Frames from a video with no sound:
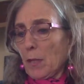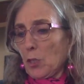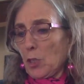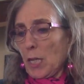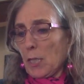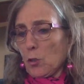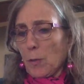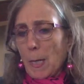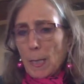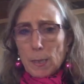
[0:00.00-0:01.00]
She asked, her
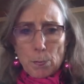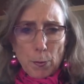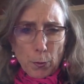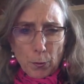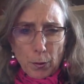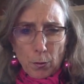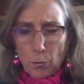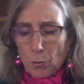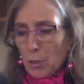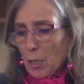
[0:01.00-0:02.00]
eyes peering
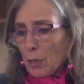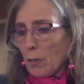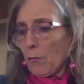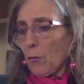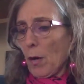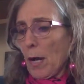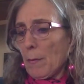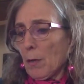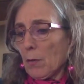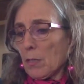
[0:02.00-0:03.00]
through her dark
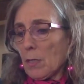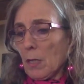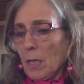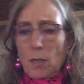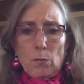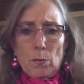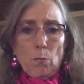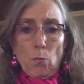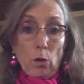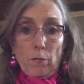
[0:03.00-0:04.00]
eyebrows. It was
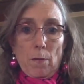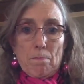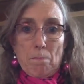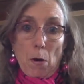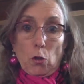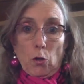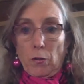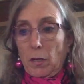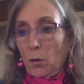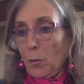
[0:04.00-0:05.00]
more of a bark
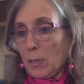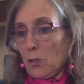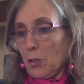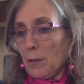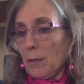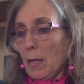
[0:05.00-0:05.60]
than a question.